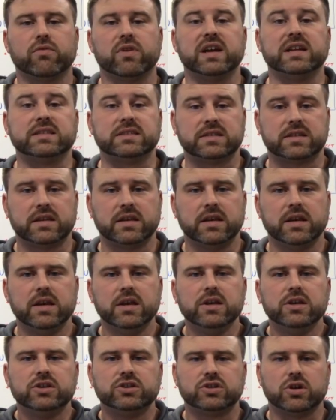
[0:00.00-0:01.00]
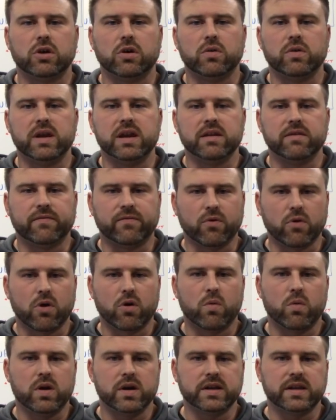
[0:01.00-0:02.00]
risk. So in a
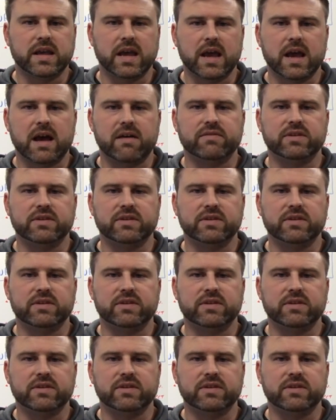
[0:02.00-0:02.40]
401k,